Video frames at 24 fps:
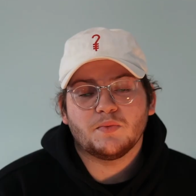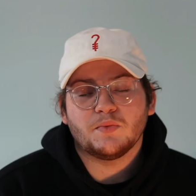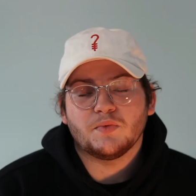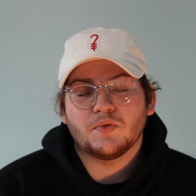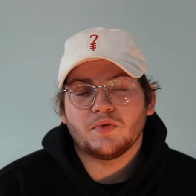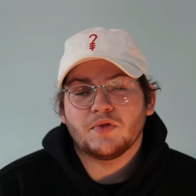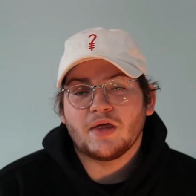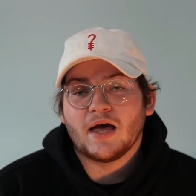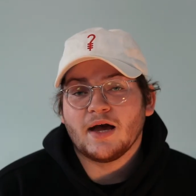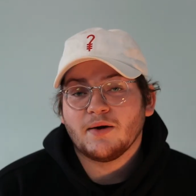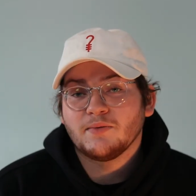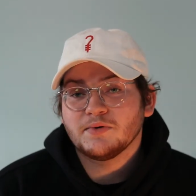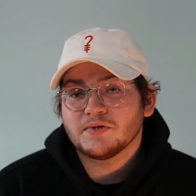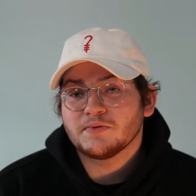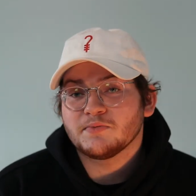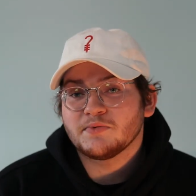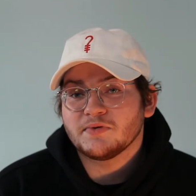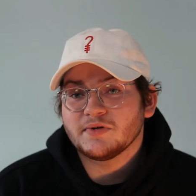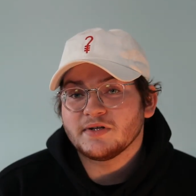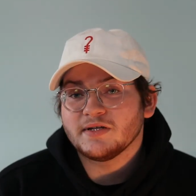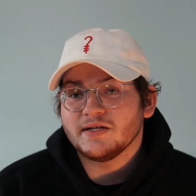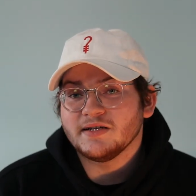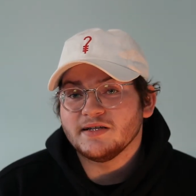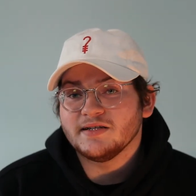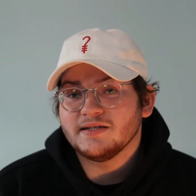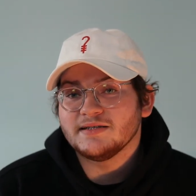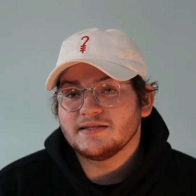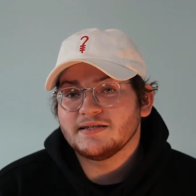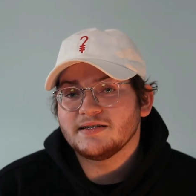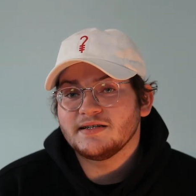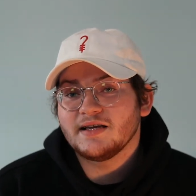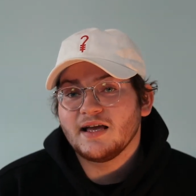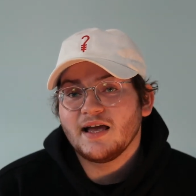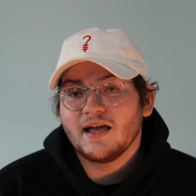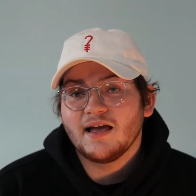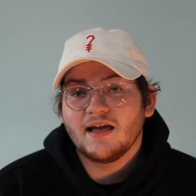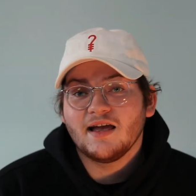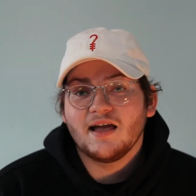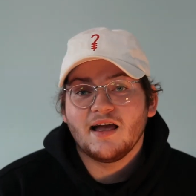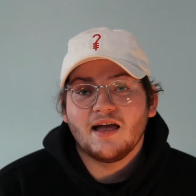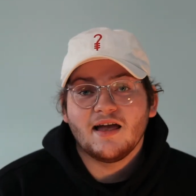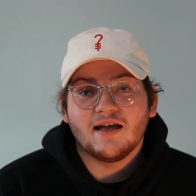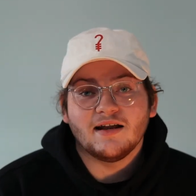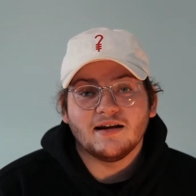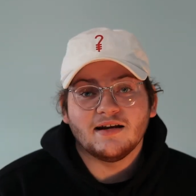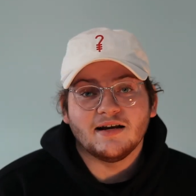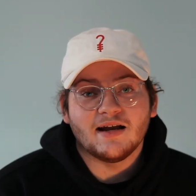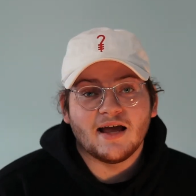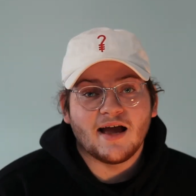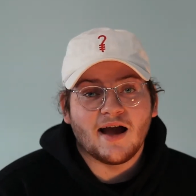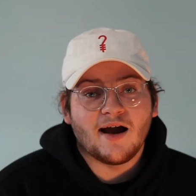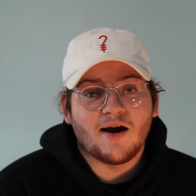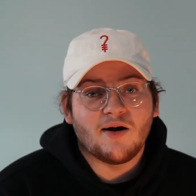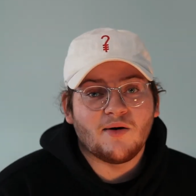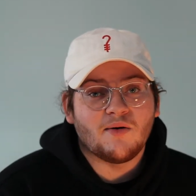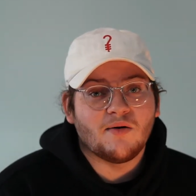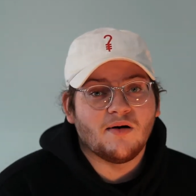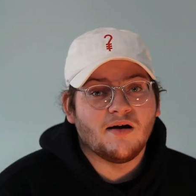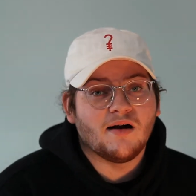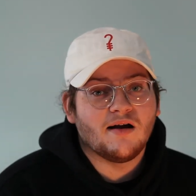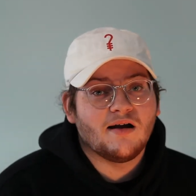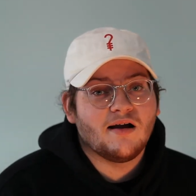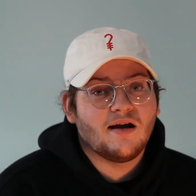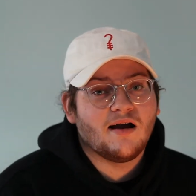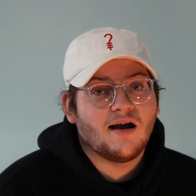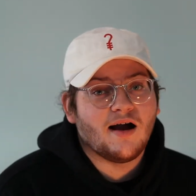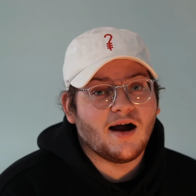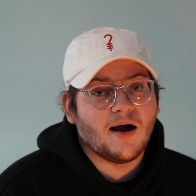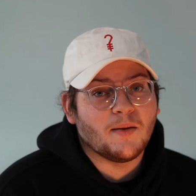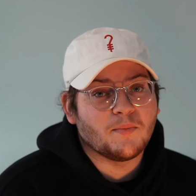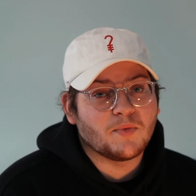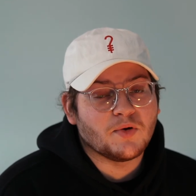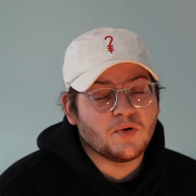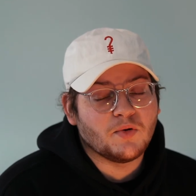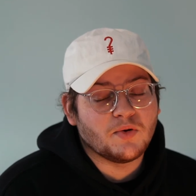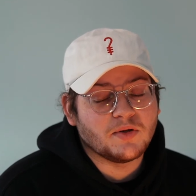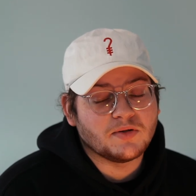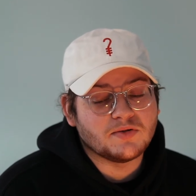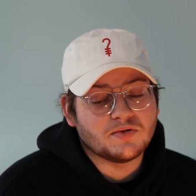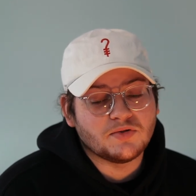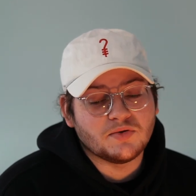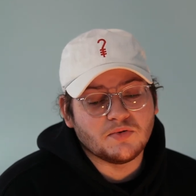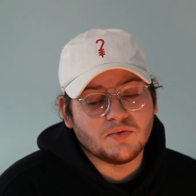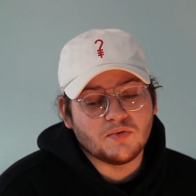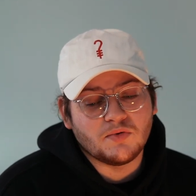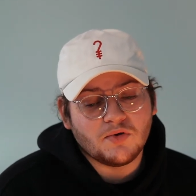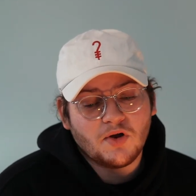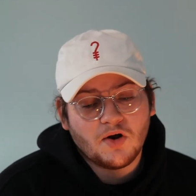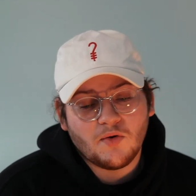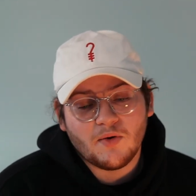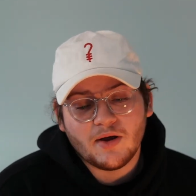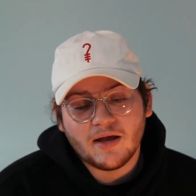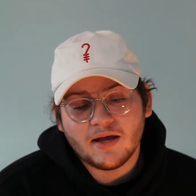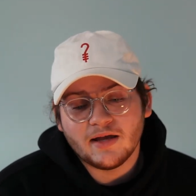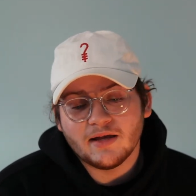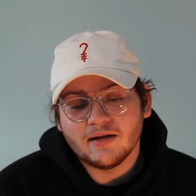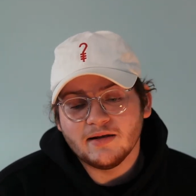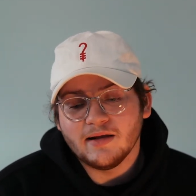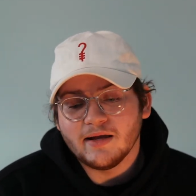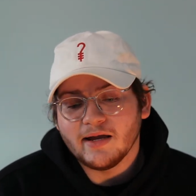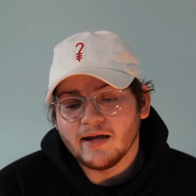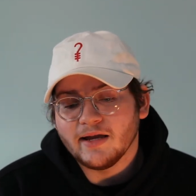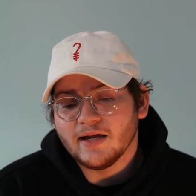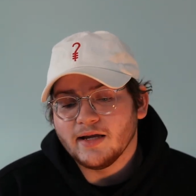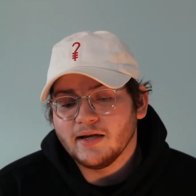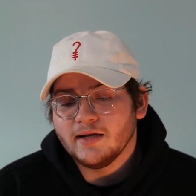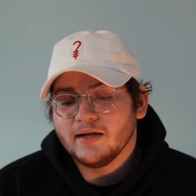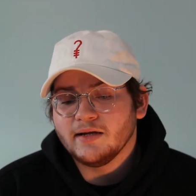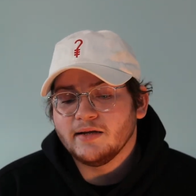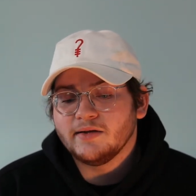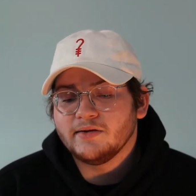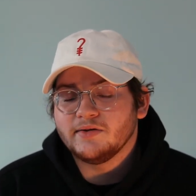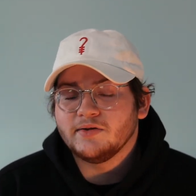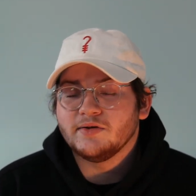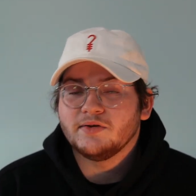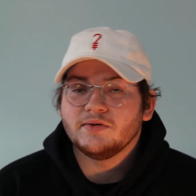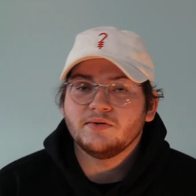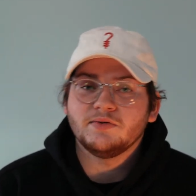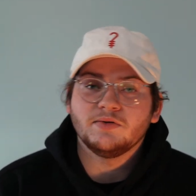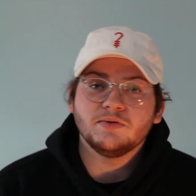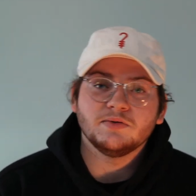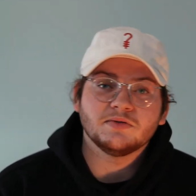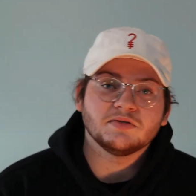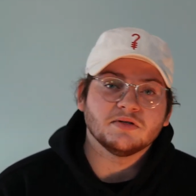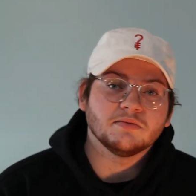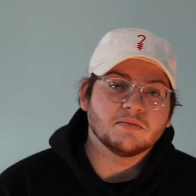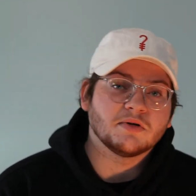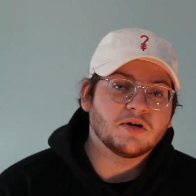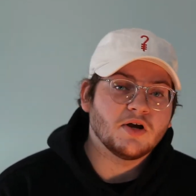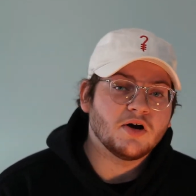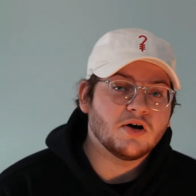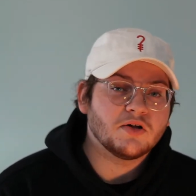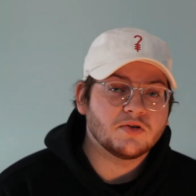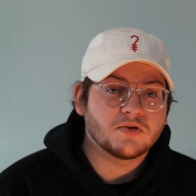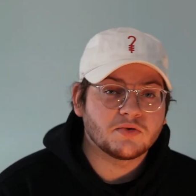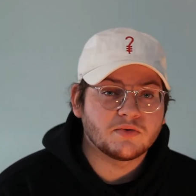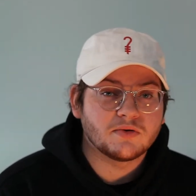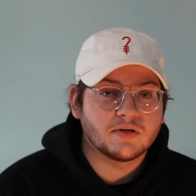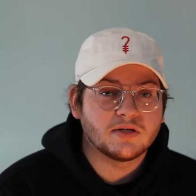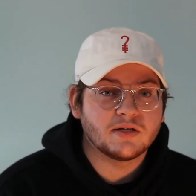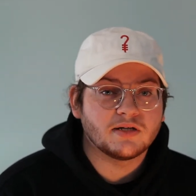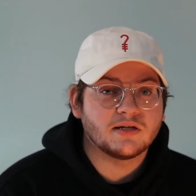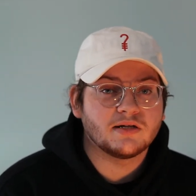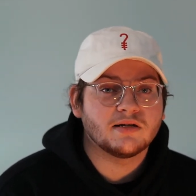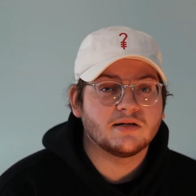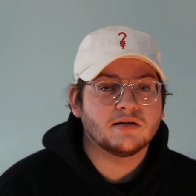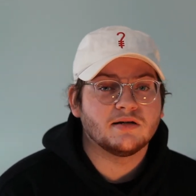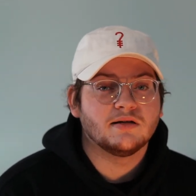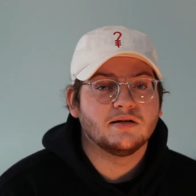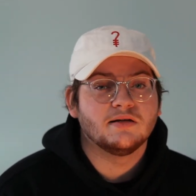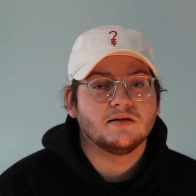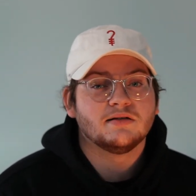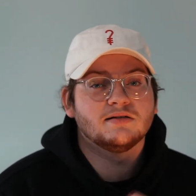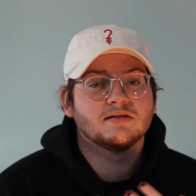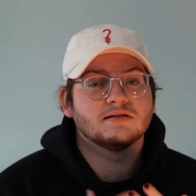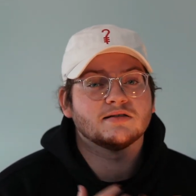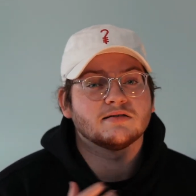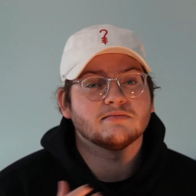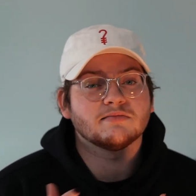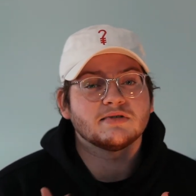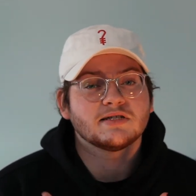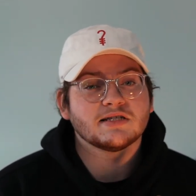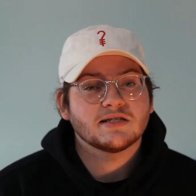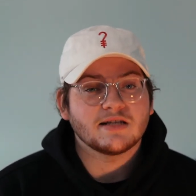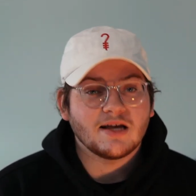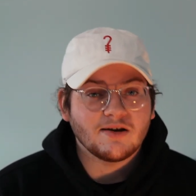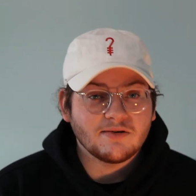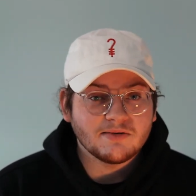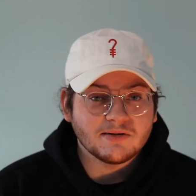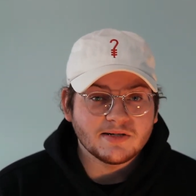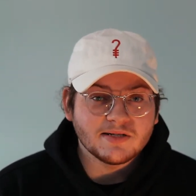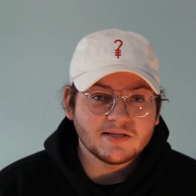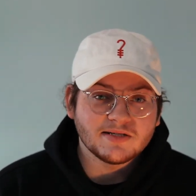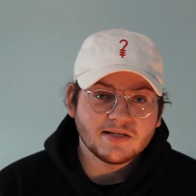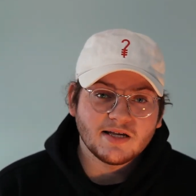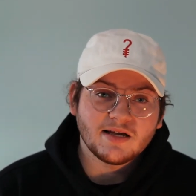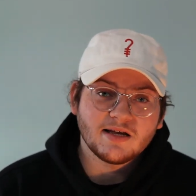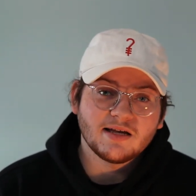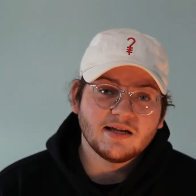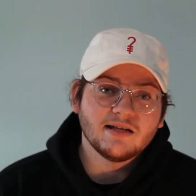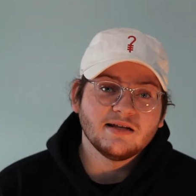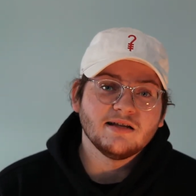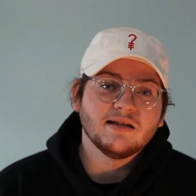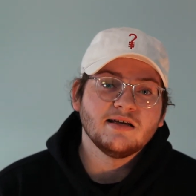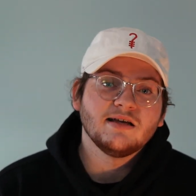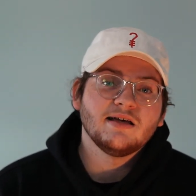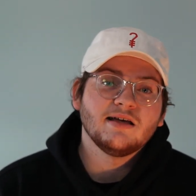That was pretty easy. Now I'm going to go ahead and do some coloring, some sound design,